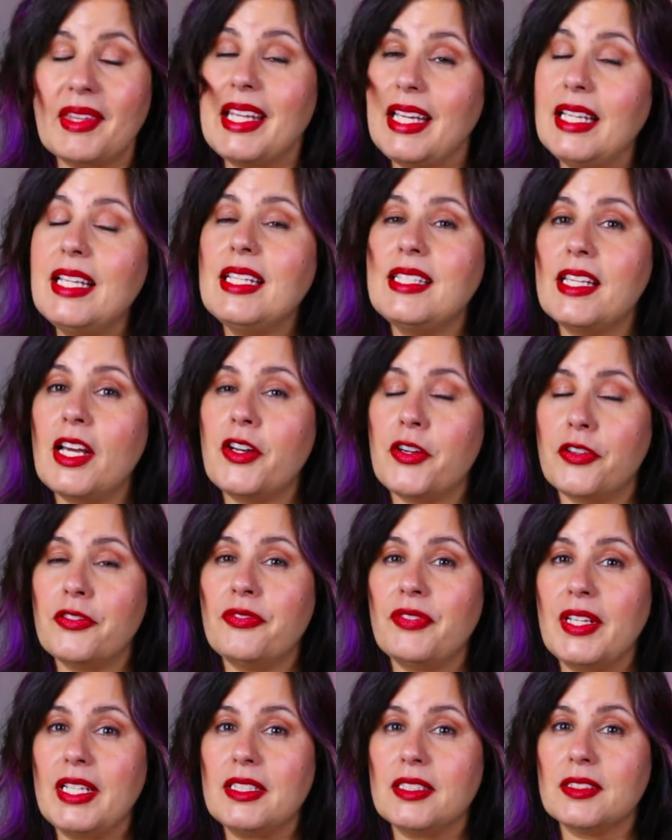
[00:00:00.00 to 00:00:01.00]
it is at her
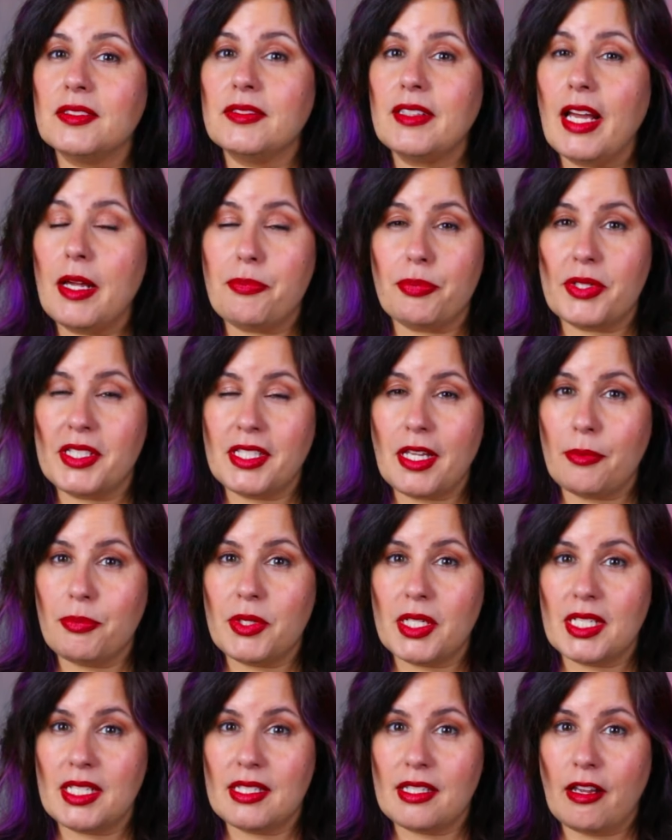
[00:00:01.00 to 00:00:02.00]
feet, and
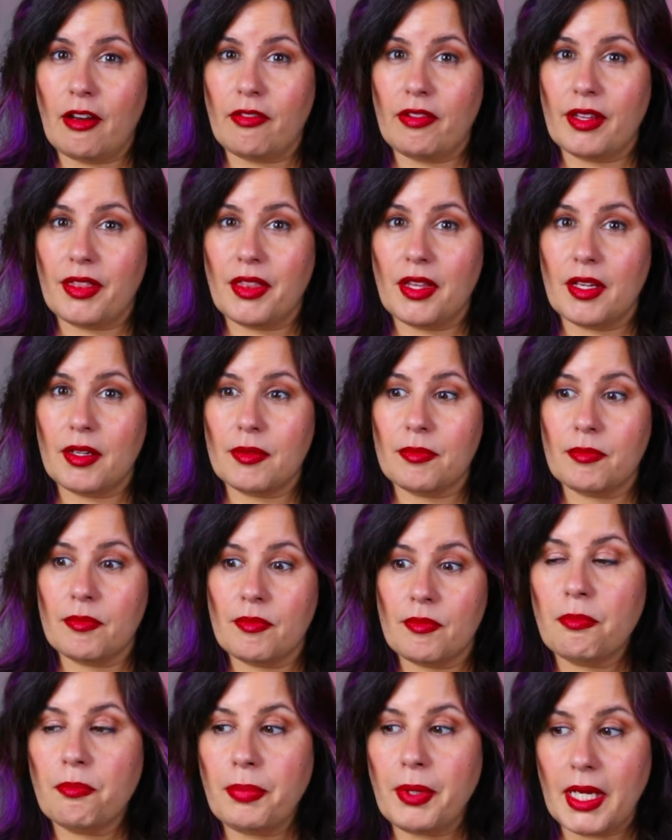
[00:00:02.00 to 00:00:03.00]
perception is everything.
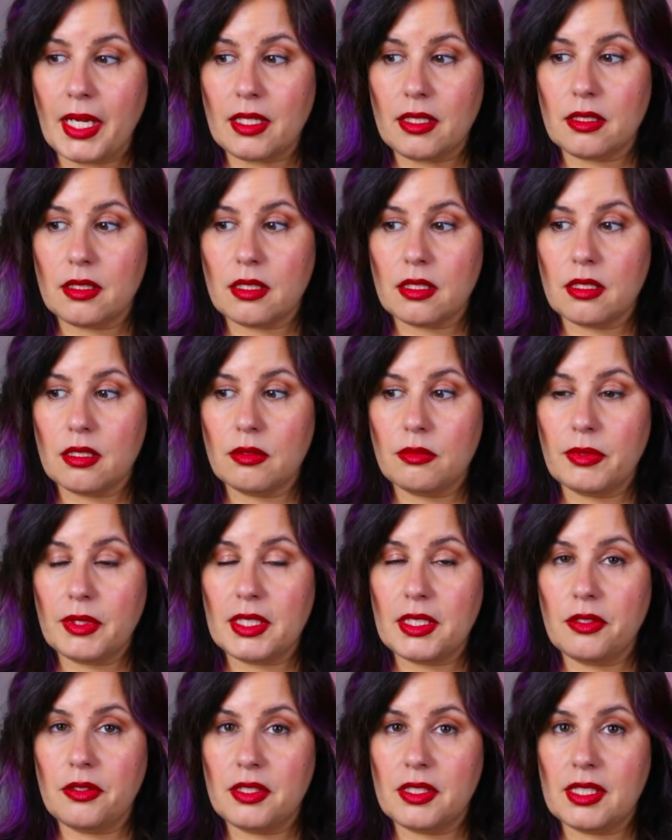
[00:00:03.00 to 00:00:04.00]
But we
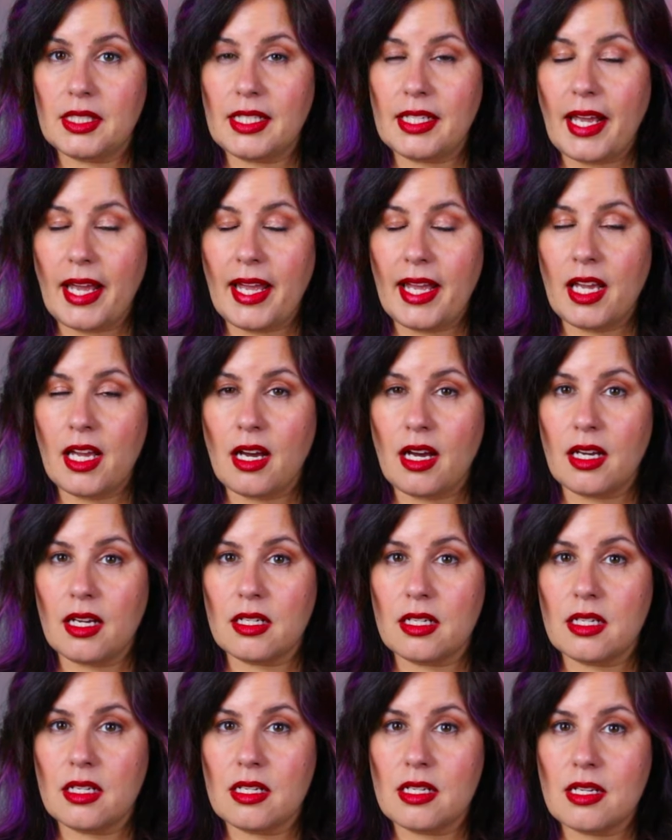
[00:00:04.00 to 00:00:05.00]
do see
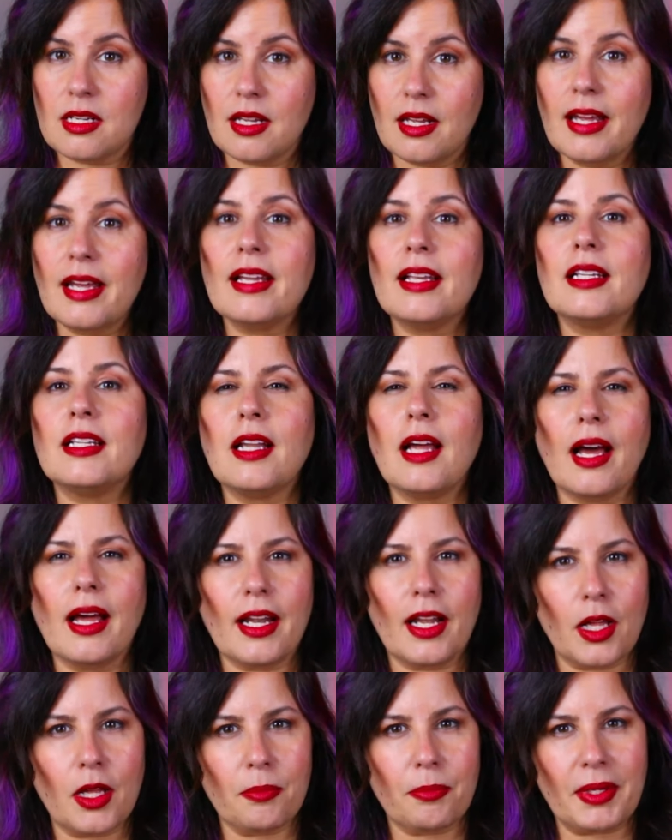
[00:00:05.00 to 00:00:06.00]
Aegon
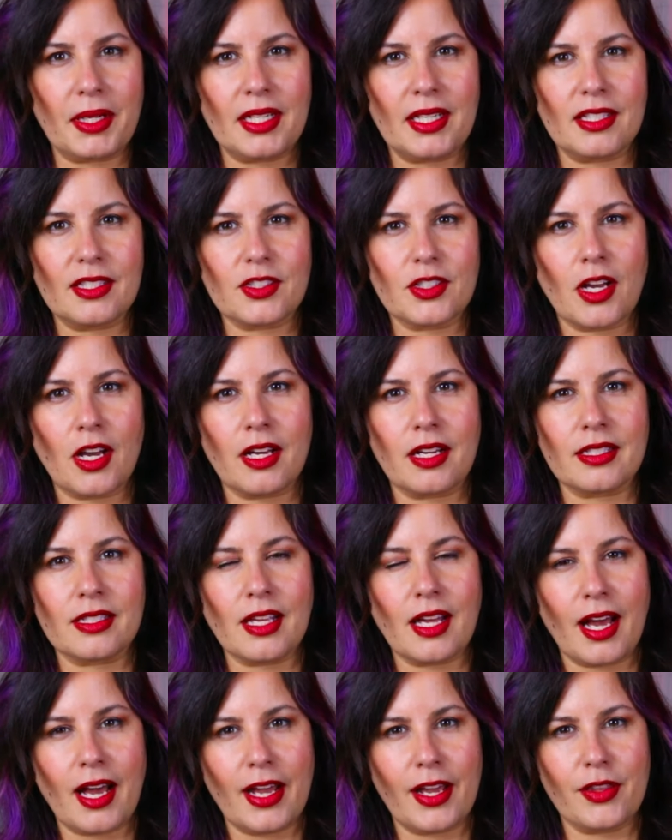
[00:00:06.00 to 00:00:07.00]
not helping his cause
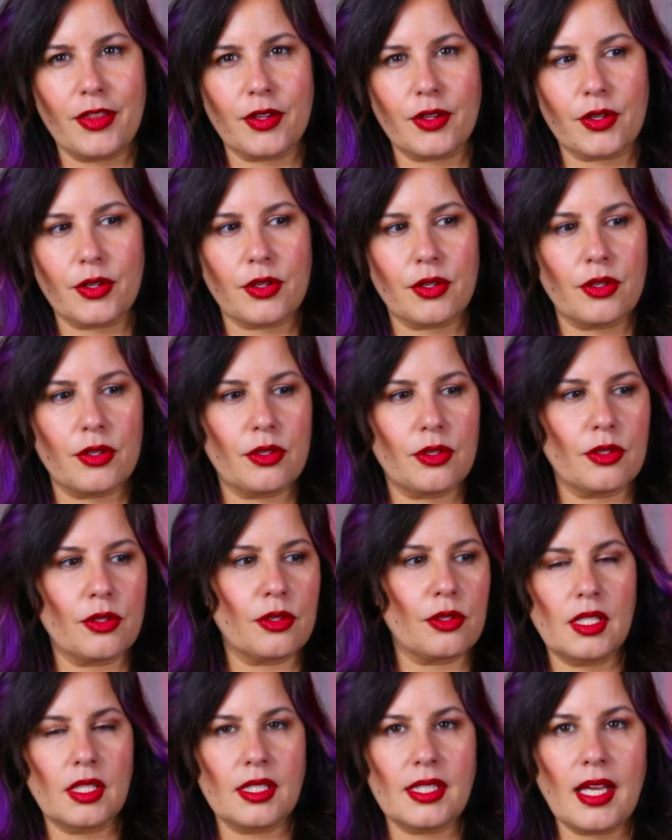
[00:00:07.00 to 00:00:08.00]
either.
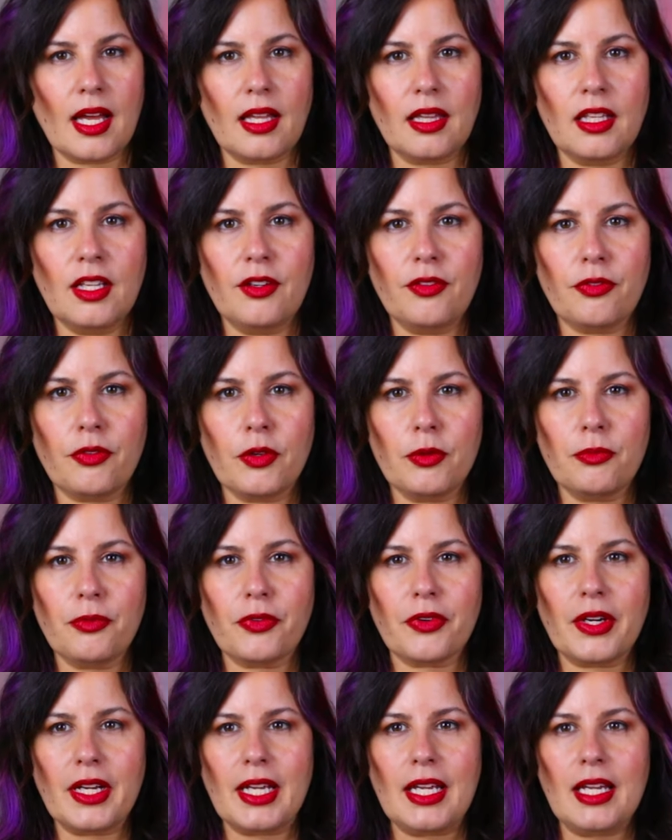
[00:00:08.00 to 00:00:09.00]
Does that leave room
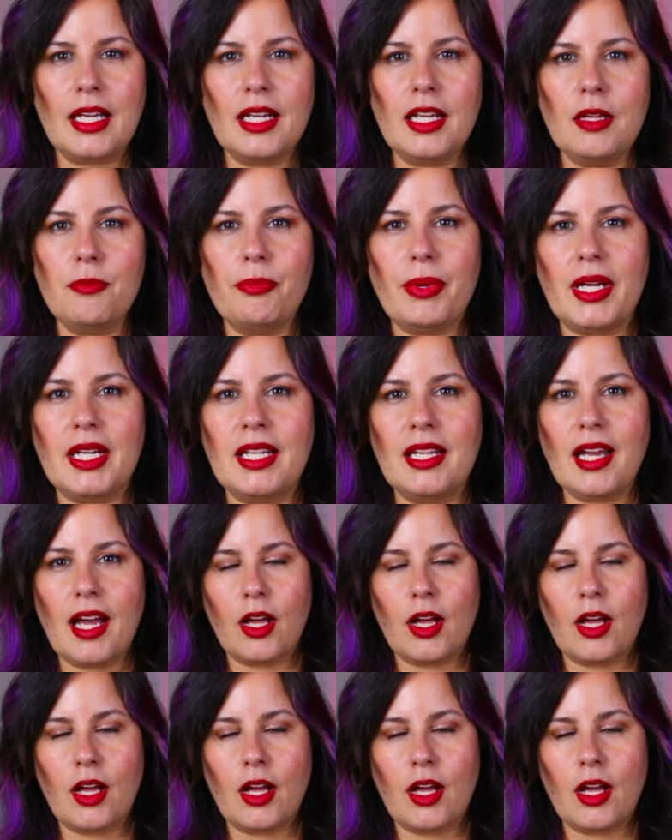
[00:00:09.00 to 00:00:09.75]
for anybody